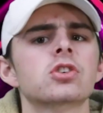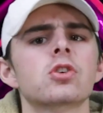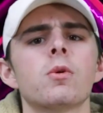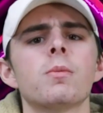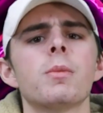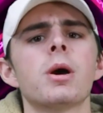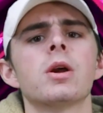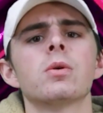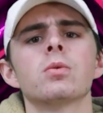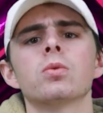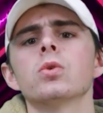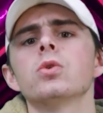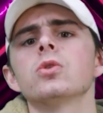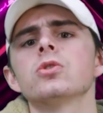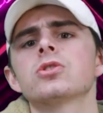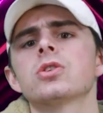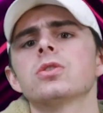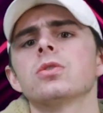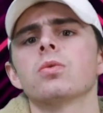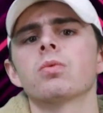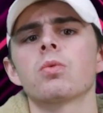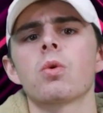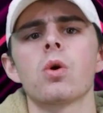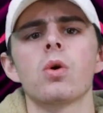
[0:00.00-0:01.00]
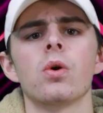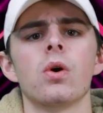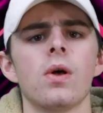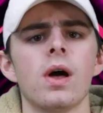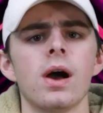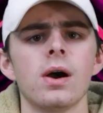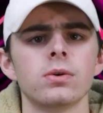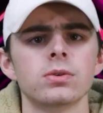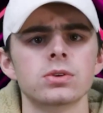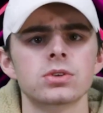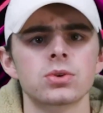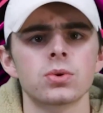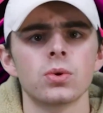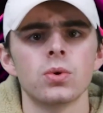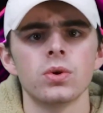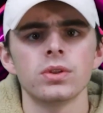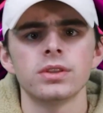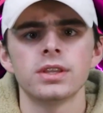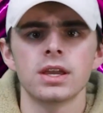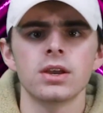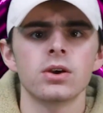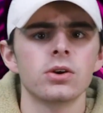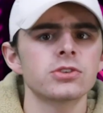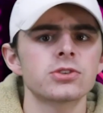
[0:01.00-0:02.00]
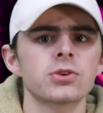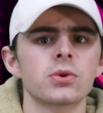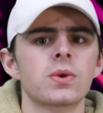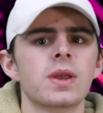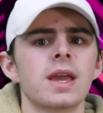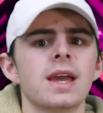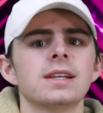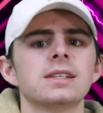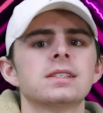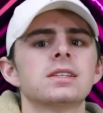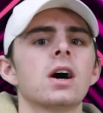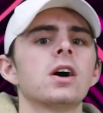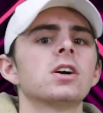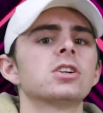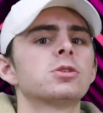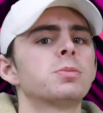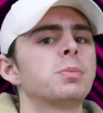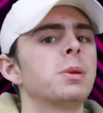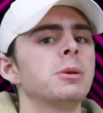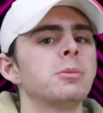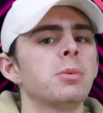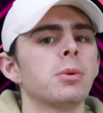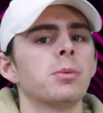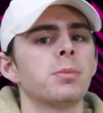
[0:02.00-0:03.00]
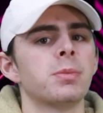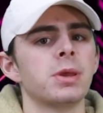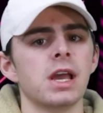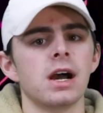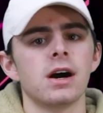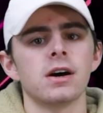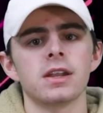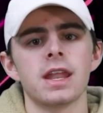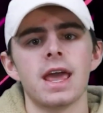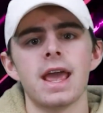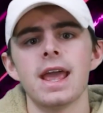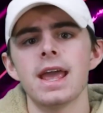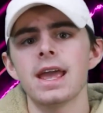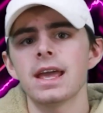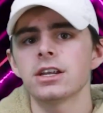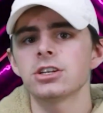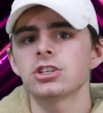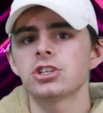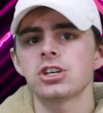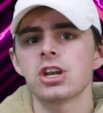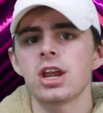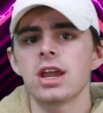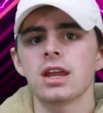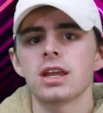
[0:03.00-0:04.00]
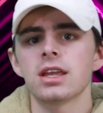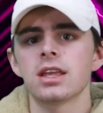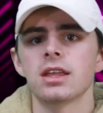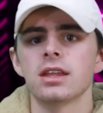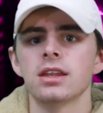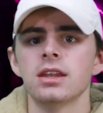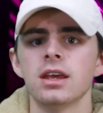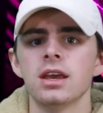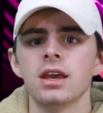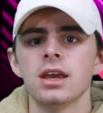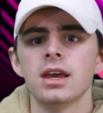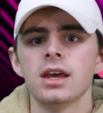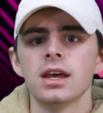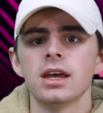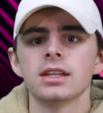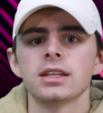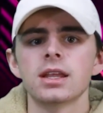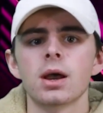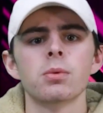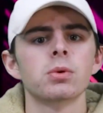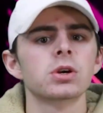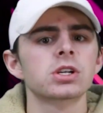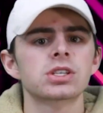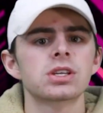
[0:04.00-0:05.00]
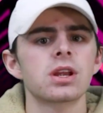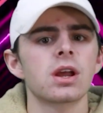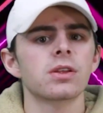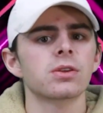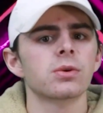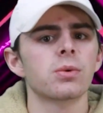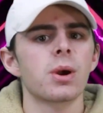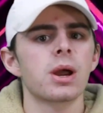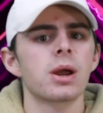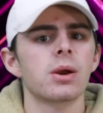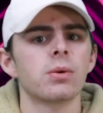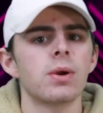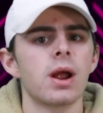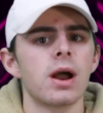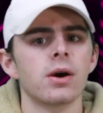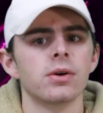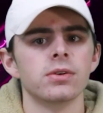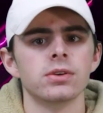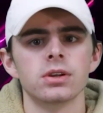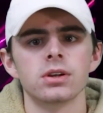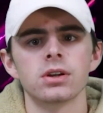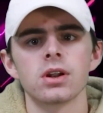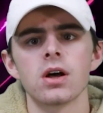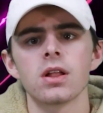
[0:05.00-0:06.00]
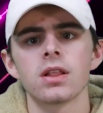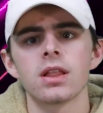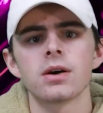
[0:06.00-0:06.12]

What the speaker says: so many rules in the royal household. They also can't touch people beyond a handshake, and that works the other way around. You're not